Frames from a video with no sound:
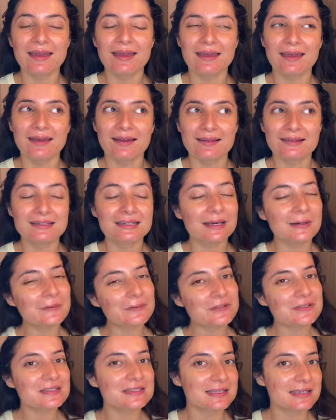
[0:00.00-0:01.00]
and I
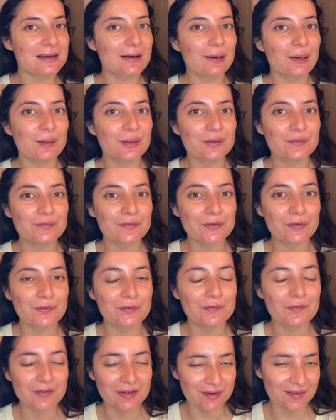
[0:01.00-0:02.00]
will see all of
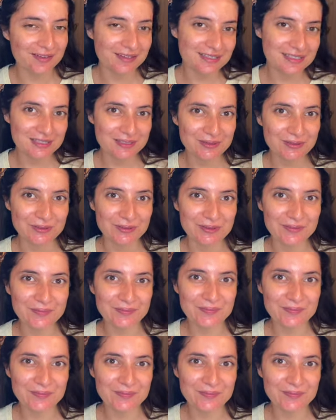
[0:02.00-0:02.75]
you very soon.